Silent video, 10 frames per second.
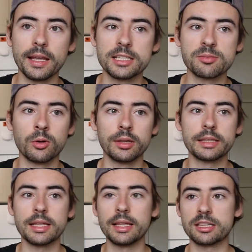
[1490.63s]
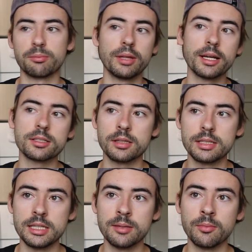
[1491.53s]
It's more like they like the players on the
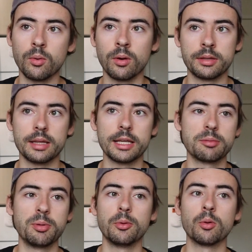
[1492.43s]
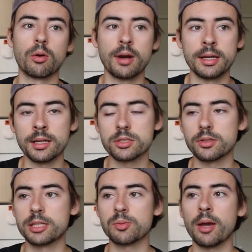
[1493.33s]
team or they like the people who are running it. So
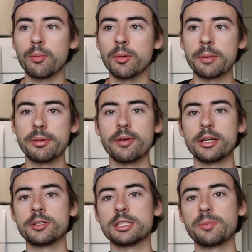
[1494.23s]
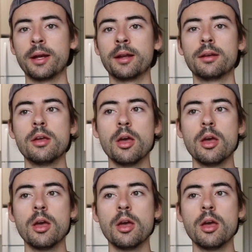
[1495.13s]
that's why we want to be very transparent.